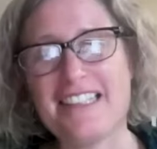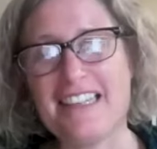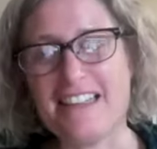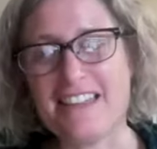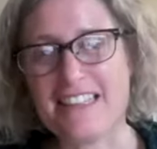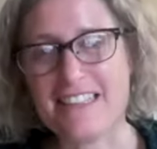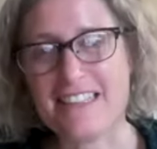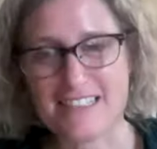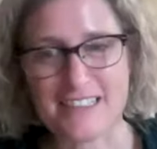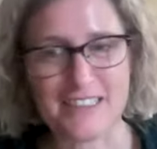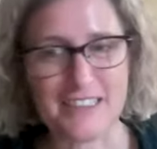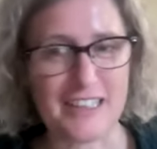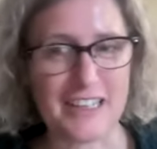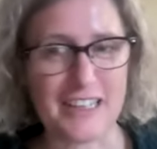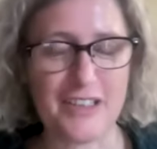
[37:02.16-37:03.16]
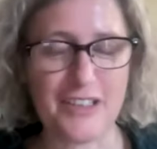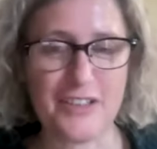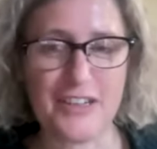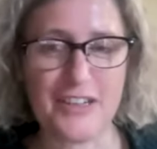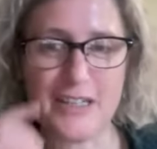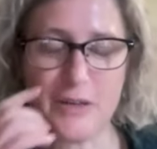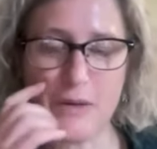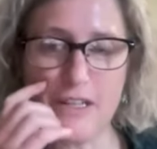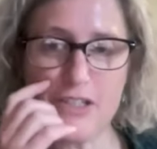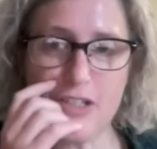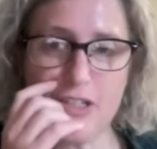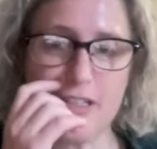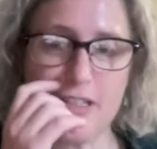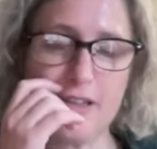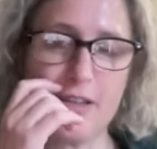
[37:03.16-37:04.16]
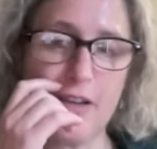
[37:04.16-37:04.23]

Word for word: yeah, that's a, a great question.